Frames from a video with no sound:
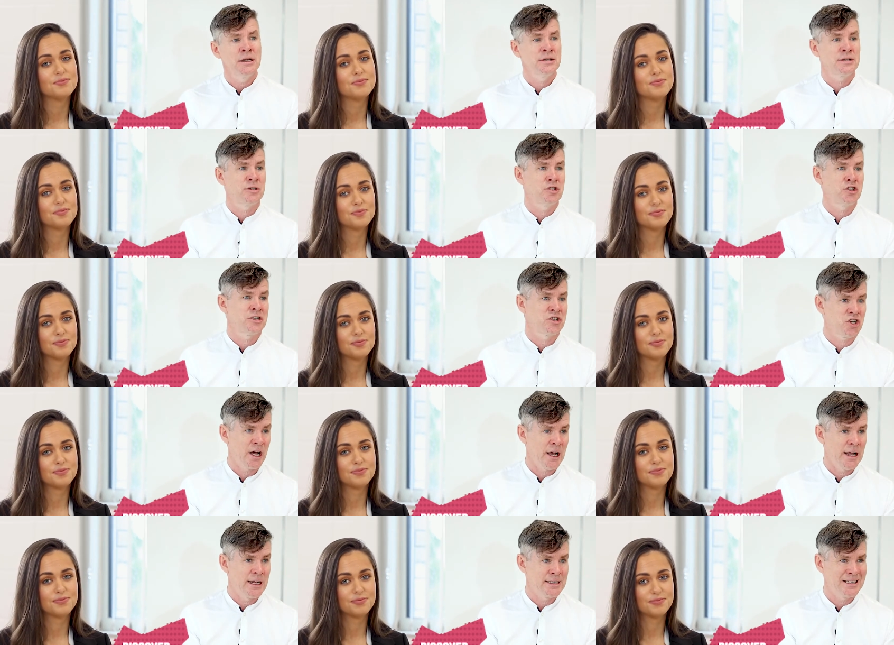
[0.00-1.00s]
Speaker 1: such as
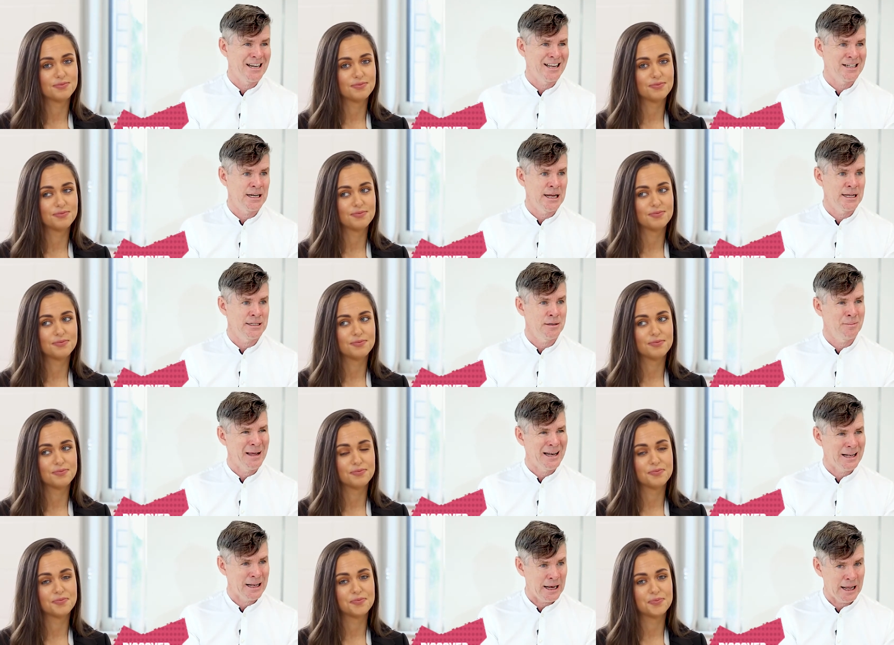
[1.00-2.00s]
child and adolescent
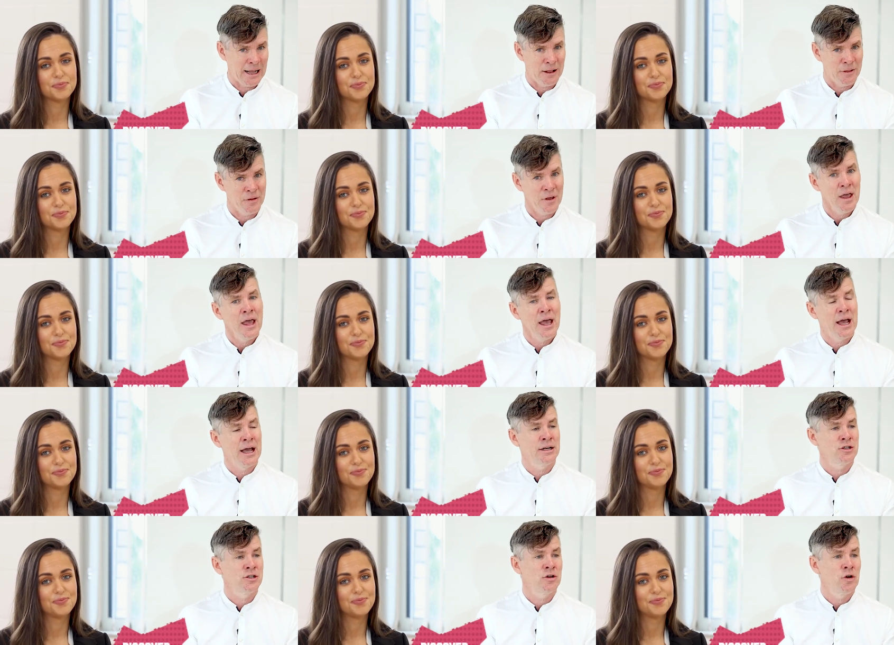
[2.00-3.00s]
mental health.
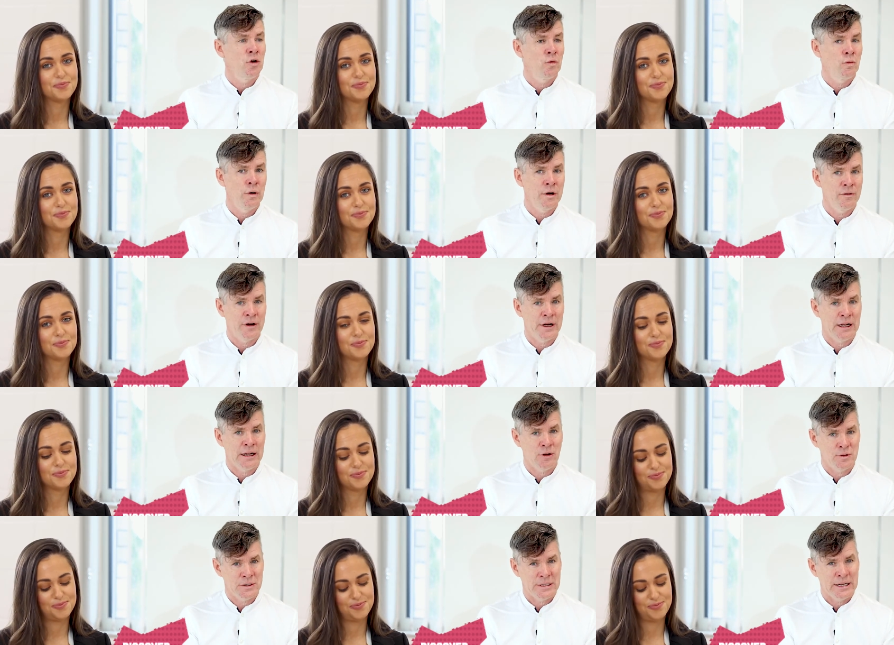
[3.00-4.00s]
And we're very
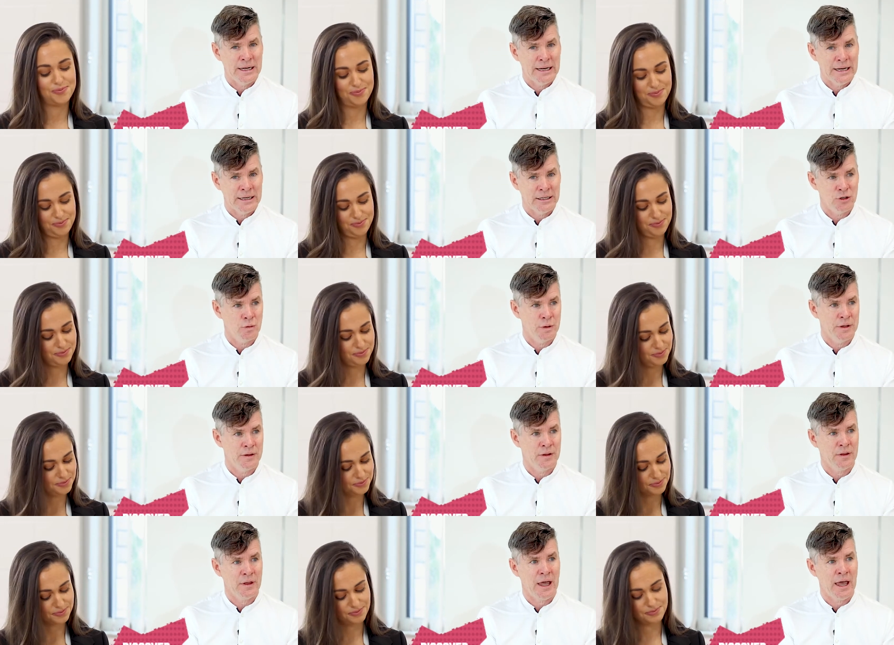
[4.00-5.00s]
closely linked
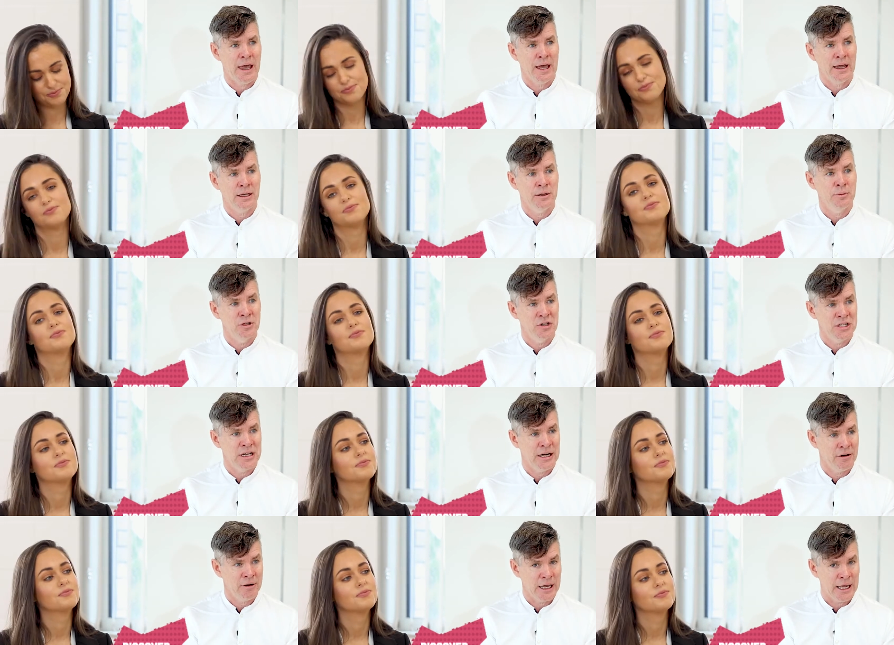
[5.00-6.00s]
with uh,
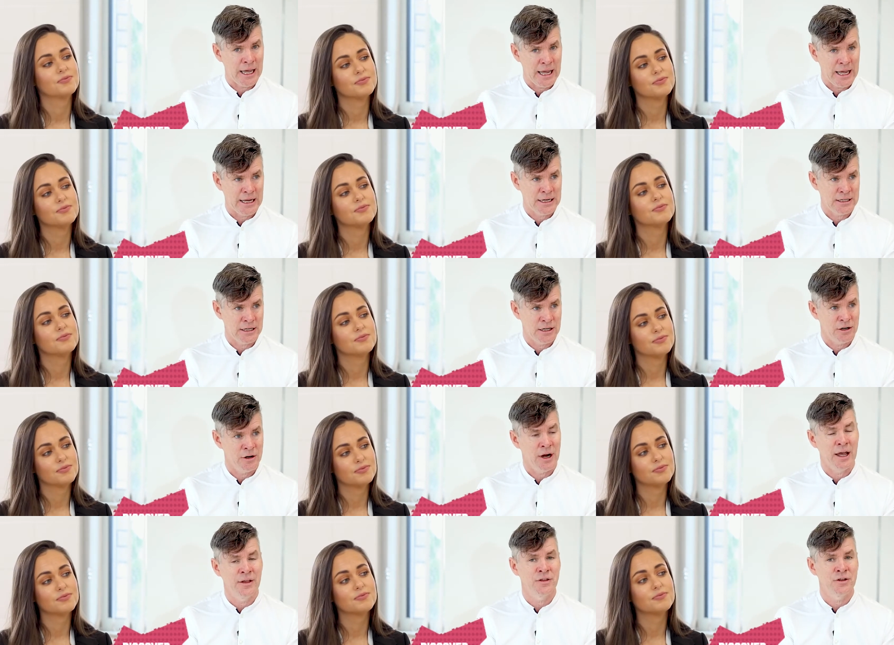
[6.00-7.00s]
community Area 8
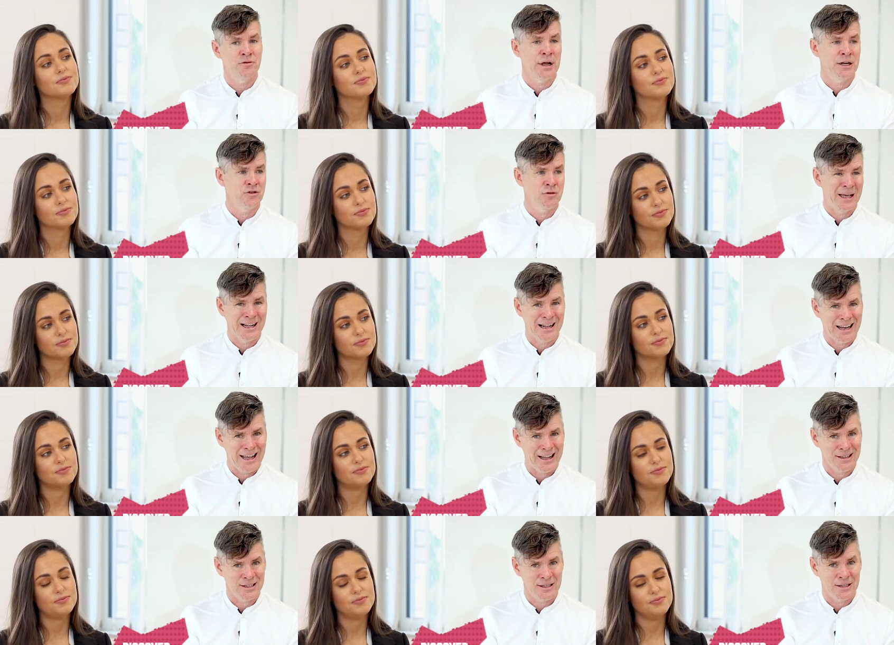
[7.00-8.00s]
here, and the Director of Mental
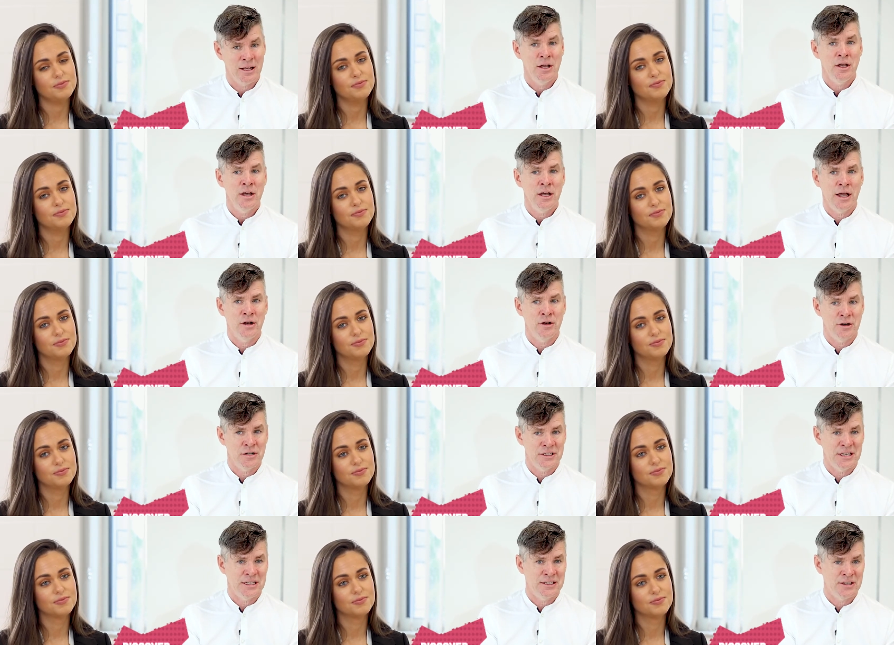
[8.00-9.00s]
Health
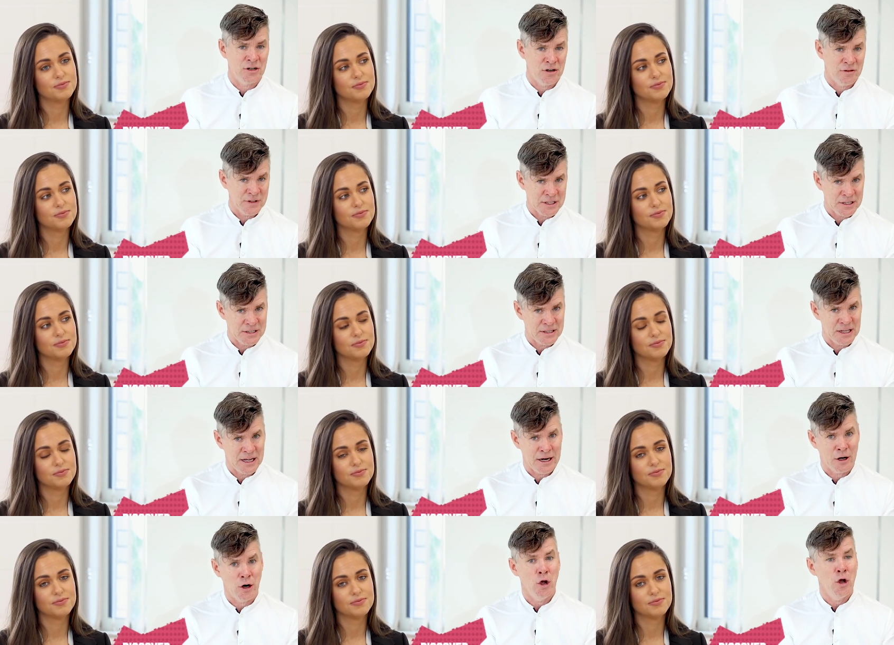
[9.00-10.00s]
Nursing Services
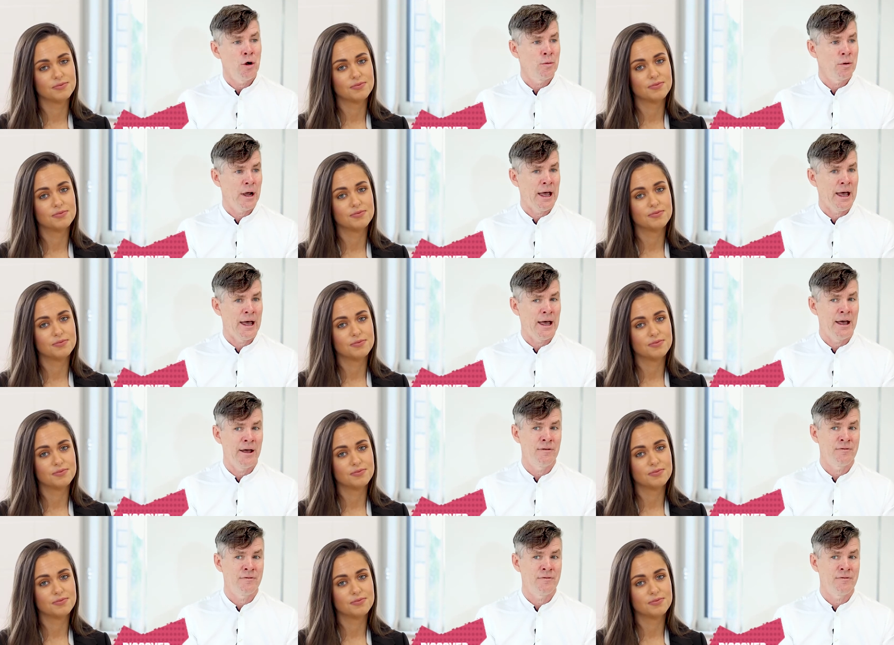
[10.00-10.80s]
there uh,